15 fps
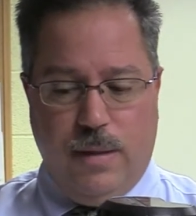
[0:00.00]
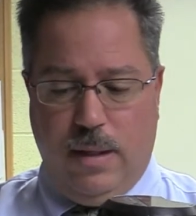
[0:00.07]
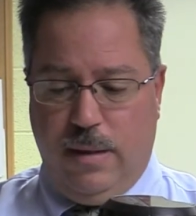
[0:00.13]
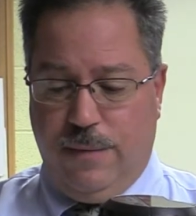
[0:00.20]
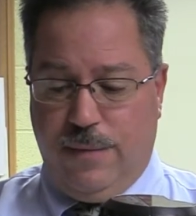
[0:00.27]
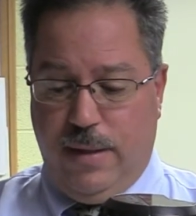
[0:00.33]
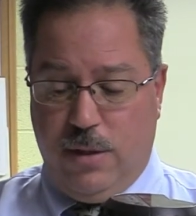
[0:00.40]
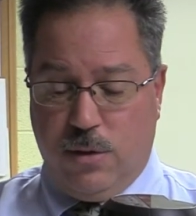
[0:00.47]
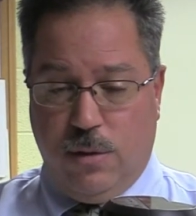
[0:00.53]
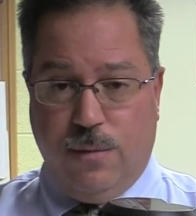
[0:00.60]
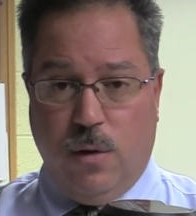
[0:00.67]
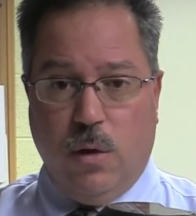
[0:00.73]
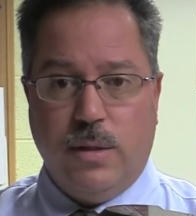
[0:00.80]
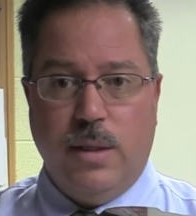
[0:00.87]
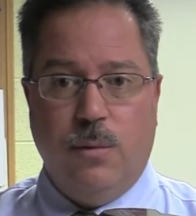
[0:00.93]
if these are
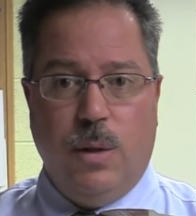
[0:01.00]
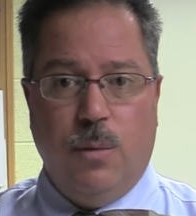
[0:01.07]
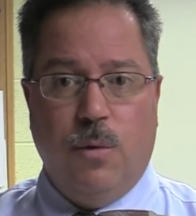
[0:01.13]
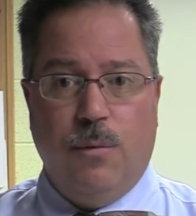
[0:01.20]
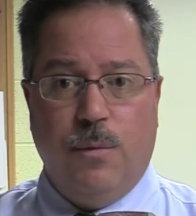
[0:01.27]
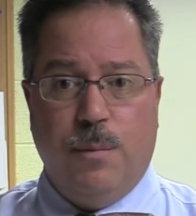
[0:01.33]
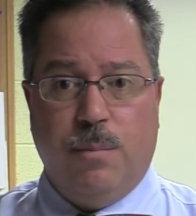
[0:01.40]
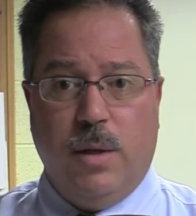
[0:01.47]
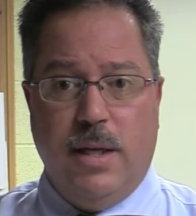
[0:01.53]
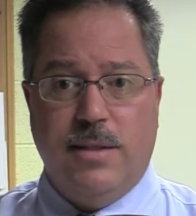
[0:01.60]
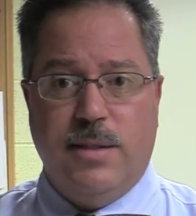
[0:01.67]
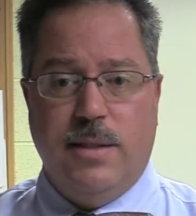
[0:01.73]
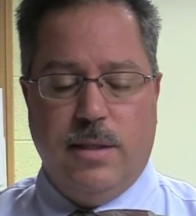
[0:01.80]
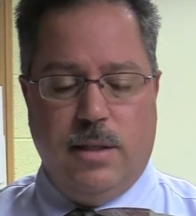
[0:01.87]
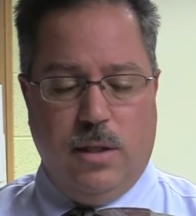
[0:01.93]
faulty, we will
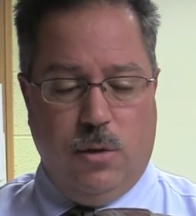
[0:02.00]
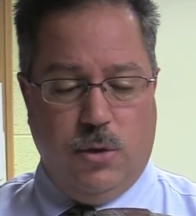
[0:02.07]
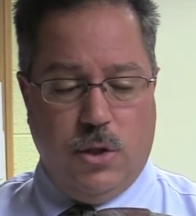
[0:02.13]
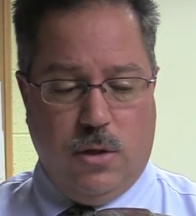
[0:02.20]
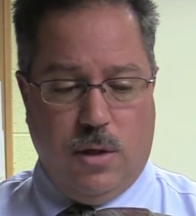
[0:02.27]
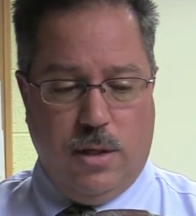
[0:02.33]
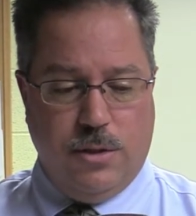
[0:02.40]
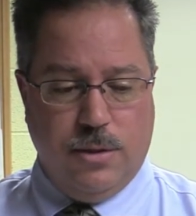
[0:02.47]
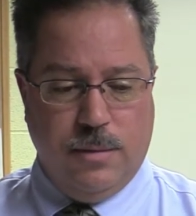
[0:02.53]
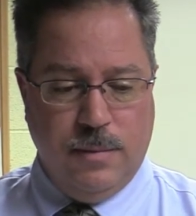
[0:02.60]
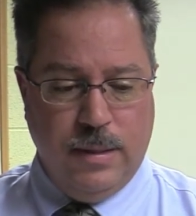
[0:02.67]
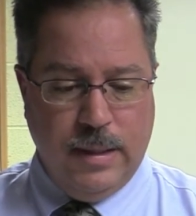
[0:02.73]
replace these at no charge.